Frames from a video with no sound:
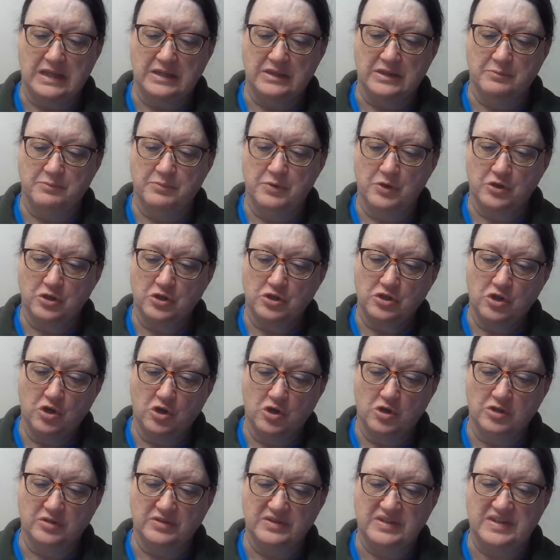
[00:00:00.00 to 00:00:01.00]
the book
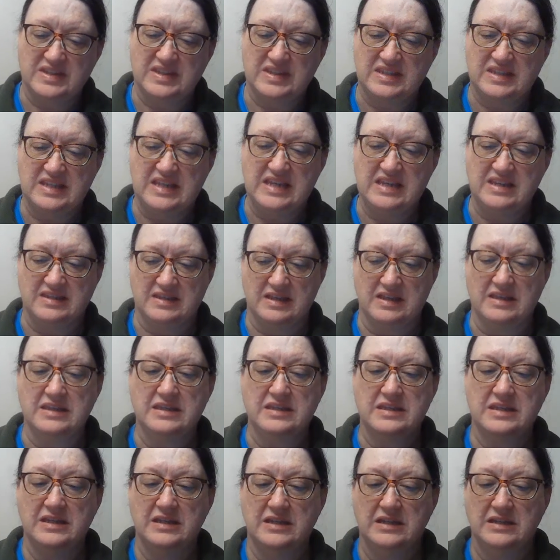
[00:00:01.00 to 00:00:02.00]
called
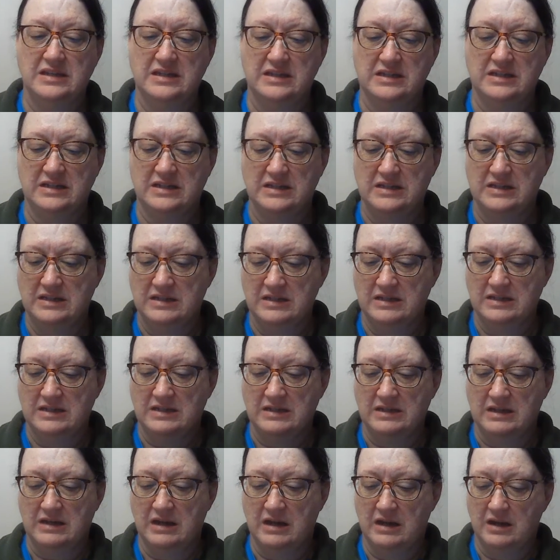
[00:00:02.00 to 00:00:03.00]
Seasons.
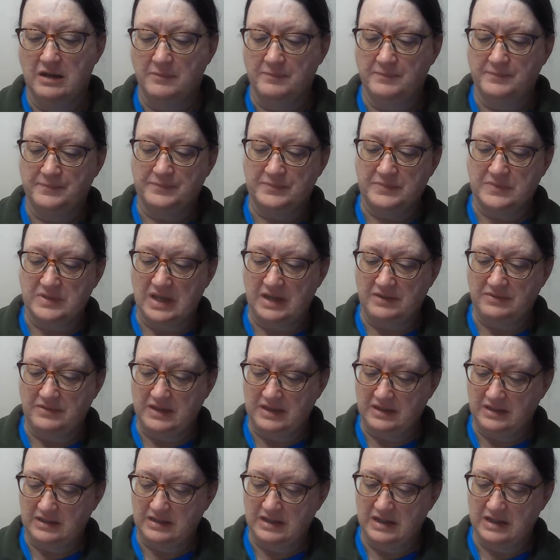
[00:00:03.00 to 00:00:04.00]
I
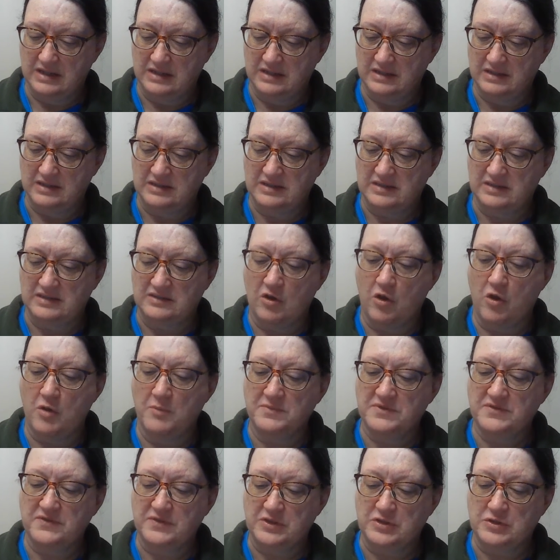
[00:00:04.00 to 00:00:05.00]
think
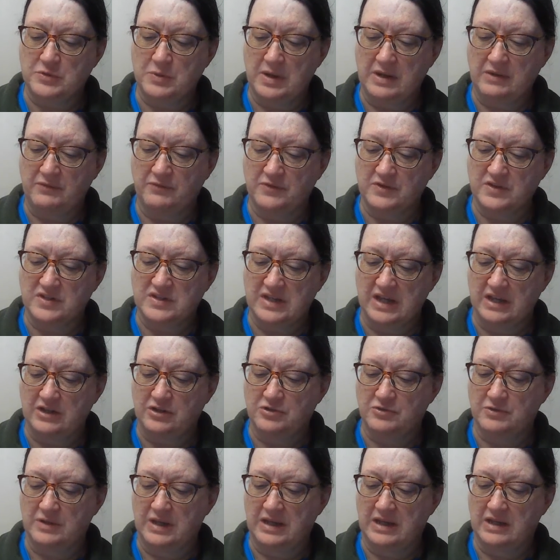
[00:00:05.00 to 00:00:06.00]
Psalms for the 21st
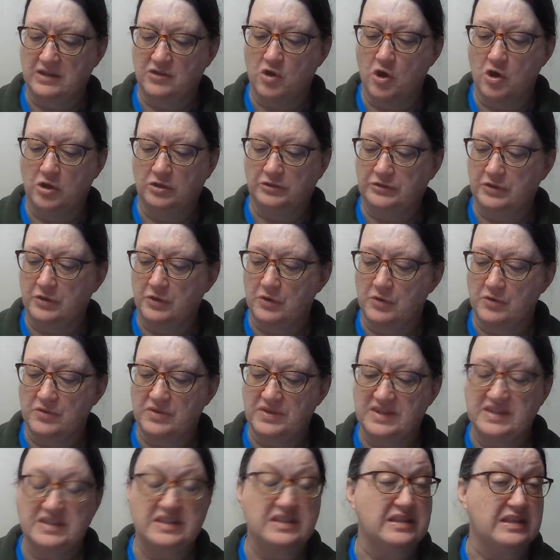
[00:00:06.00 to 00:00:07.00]
Century, called Earth
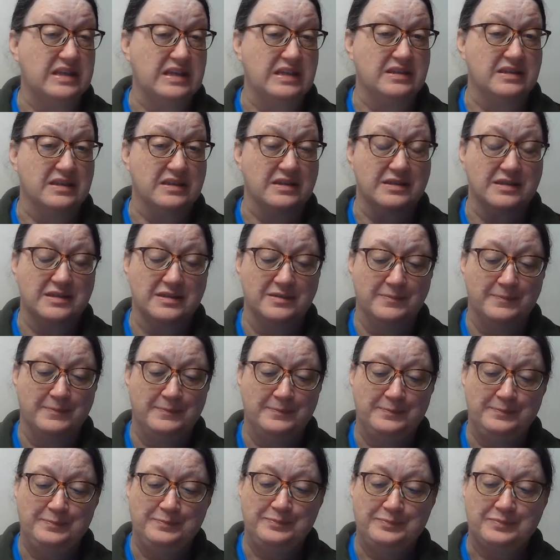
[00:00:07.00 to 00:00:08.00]
Seasons,
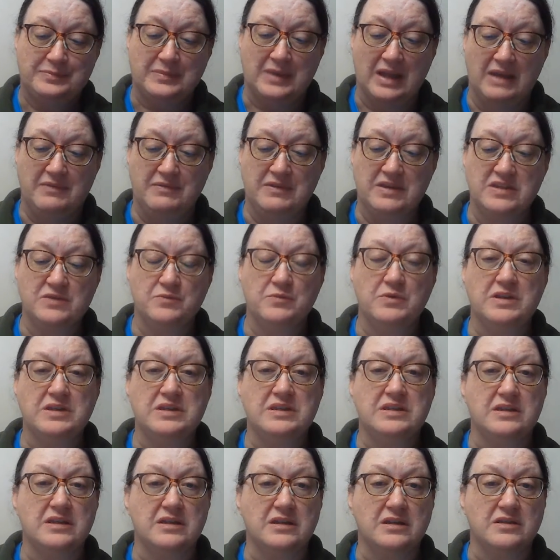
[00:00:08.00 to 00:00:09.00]
and this
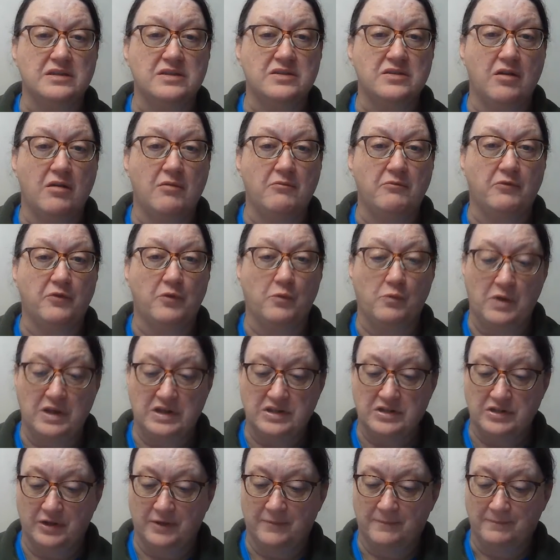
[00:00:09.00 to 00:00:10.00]
one's a psalm for
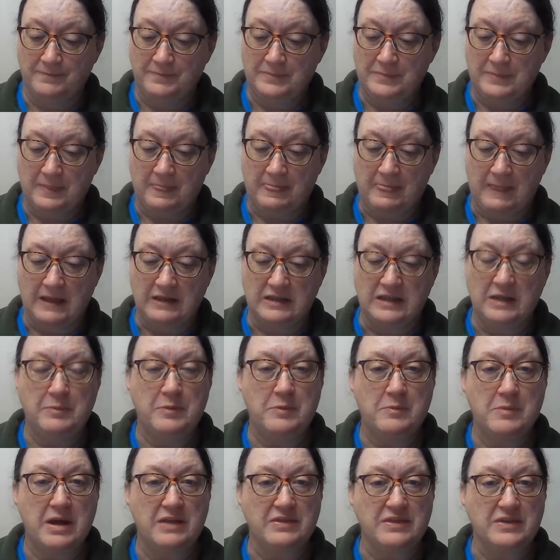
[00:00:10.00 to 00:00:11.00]
winter. And keep
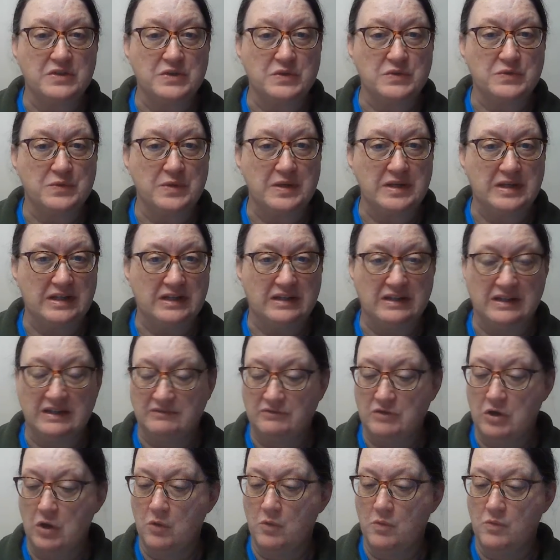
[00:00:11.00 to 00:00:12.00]
in mind, this was written
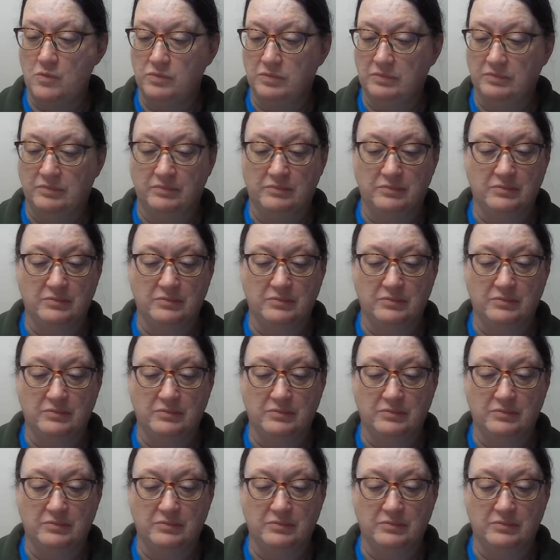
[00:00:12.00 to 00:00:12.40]
no